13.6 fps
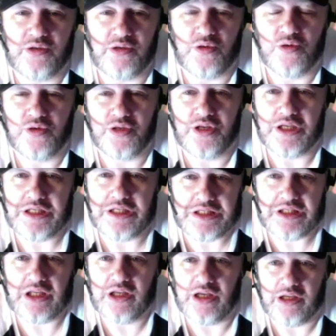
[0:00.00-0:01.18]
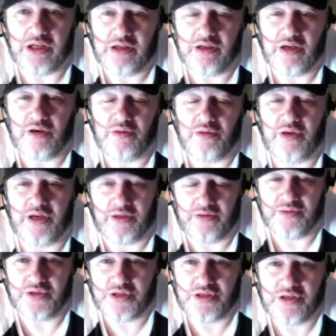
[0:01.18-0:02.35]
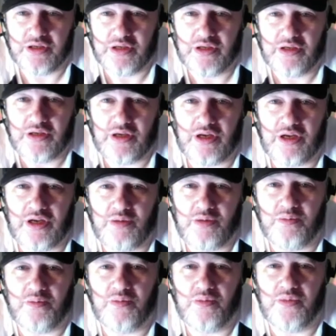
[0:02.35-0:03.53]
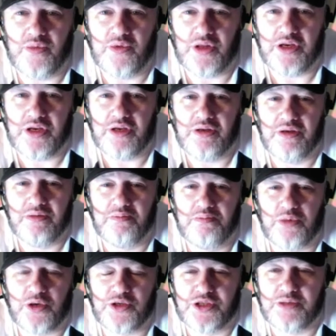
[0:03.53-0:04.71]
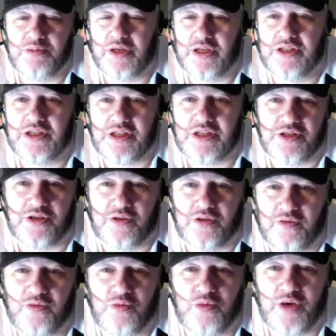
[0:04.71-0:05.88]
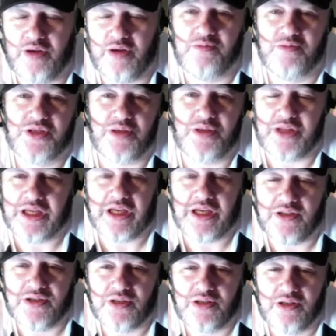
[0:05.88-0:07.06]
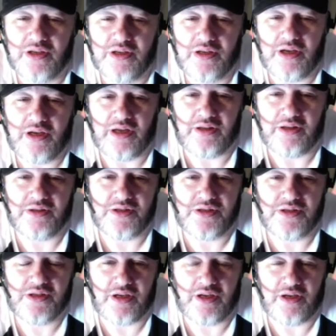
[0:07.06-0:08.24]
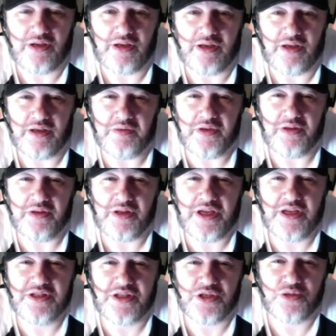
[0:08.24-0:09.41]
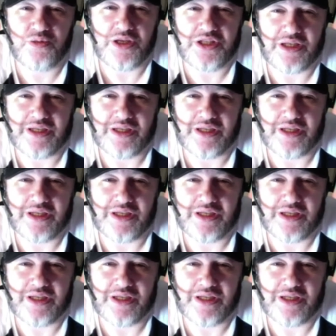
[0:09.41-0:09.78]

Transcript: organized thinking around the possibilities of where something is, and the easiest way to